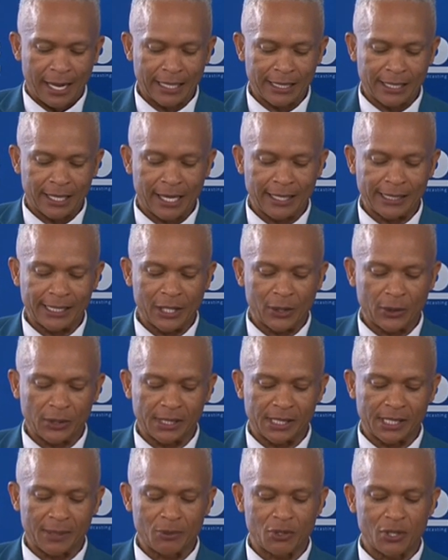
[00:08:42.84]
Catalyze
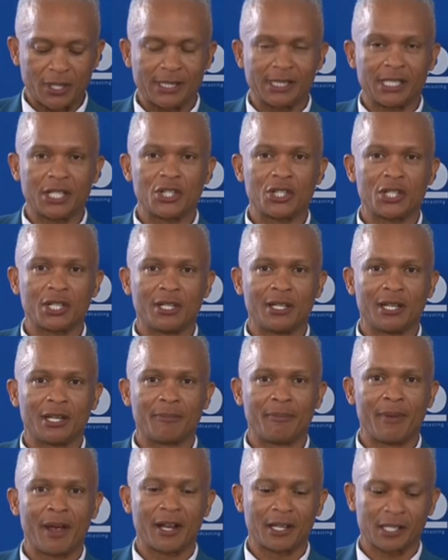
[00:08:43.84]
Ecosystem Transition
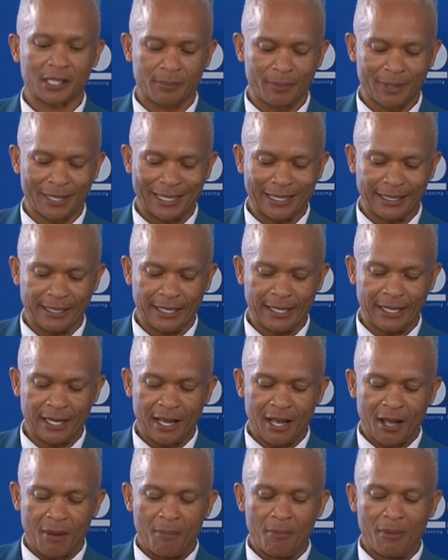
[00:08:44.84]
at Mærsk
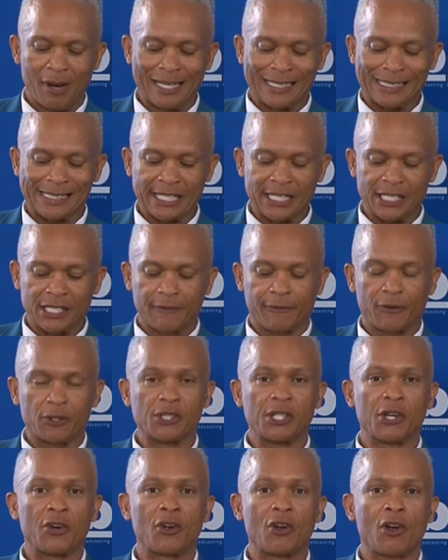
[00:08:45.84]
Mc-Kinney Møller Center
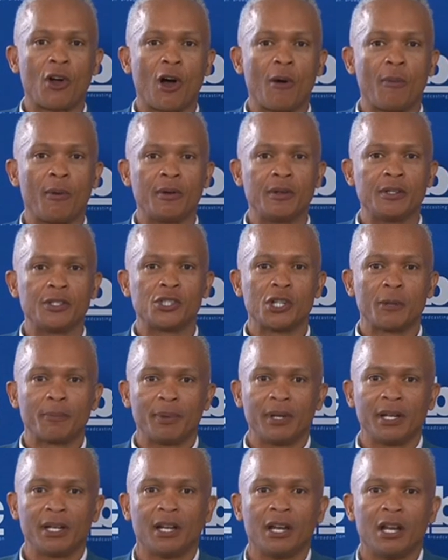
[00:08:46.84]
for Zero Carbon
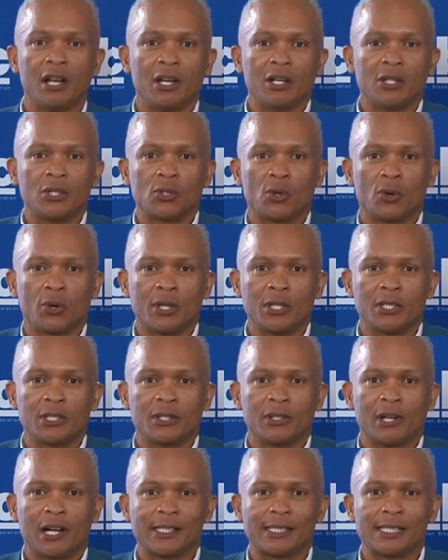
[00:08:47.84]
Shipping,
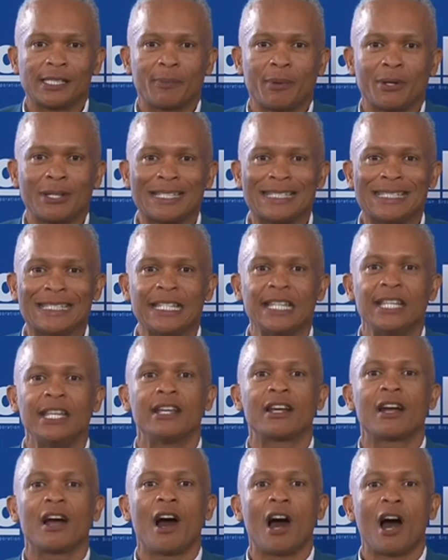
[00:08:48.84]
talking to us about
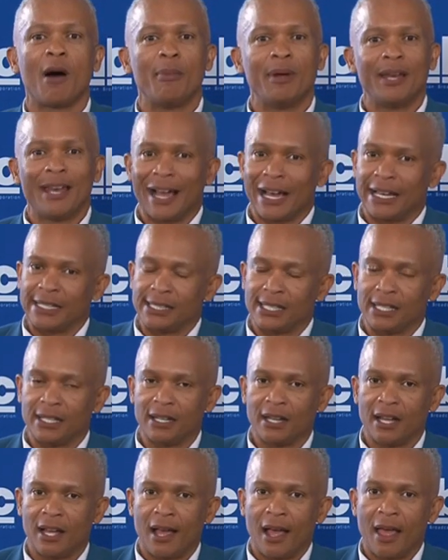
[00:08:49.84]

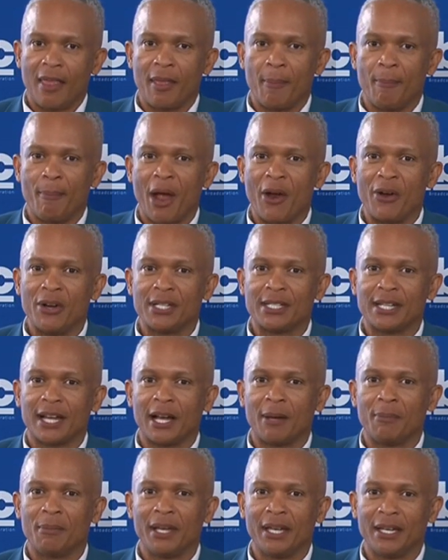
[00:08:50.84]
decarbonizing the
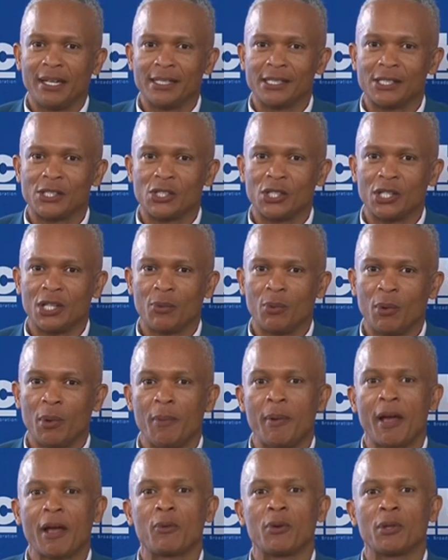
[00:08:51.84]
maritime industry.
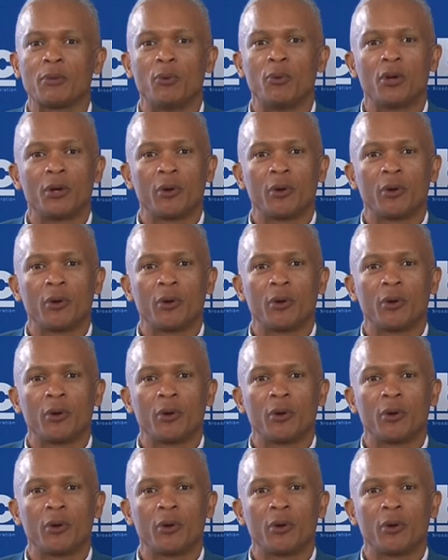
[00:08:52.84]
We'll be back with